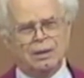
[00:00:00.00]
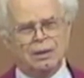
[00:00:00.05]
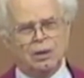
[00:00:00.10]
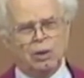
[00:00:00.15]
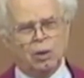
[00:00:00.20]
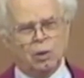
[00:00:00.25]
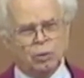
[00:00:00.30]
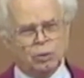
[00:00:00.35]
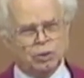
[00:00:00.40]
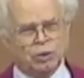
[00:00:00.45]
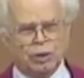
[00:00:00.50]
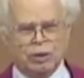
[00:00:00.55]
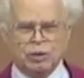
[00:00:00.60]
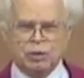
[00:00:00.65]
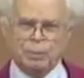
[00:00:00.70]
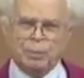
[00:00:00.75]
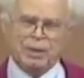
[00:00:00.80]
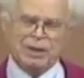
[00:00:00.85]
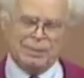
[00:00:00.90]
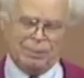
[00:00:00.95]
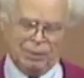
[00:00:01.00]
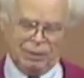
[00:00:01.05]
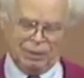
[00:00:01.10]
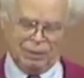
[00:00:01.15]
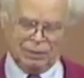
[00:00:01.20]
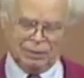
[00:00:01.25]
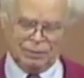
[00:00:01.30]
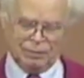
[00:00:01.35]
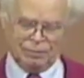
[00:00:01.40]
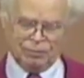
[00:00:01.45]
low church people,
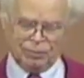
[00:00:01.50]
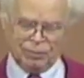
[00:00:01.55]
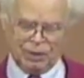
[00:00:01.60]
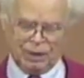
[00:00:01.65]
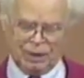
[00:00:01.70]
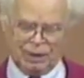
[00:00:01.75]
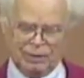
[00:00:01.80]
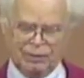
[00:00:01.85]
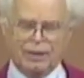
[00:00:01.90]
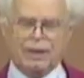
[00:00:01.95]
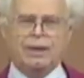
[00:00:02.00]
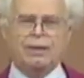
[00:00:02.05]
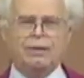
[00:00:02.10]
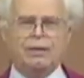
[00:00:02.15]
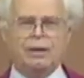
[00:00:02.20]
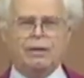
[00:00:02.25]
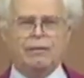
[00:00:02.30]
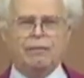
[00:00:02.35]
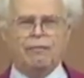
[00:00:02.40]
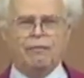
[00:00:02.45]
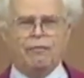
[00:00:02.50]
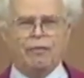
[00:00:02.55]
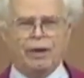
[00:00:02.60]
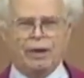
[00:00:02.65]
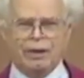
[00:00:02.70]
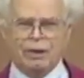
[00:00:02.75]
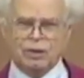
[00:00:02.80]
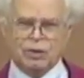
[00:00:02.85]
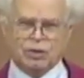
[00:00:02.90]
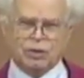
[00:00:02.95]
and then the
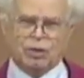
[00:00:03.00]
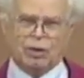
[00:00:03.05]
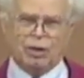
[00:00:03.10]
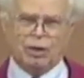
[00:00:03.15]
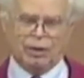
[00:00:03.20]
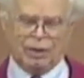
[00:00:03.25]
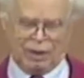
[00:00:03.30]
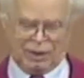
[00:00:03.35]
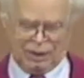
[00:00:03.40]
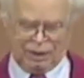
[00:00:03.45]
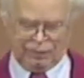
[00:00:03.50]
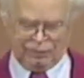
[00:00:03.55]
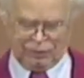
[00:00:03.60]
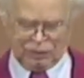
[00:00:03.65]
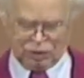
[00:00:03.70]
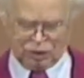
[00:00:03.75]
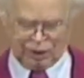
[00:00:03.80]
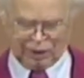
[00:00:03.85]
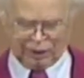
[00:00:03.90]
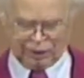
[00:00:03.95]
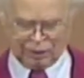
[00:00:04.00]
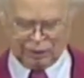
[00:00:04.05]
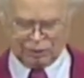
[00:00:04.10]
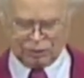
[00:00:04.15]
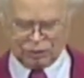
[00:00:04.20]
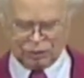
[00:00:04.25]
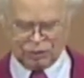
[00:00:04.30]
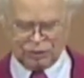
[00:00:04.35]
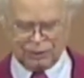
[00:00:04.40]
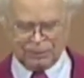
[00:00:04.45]
very strong
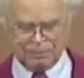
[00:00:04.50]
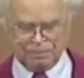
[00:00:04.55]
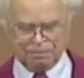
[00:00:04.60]
evangelicals.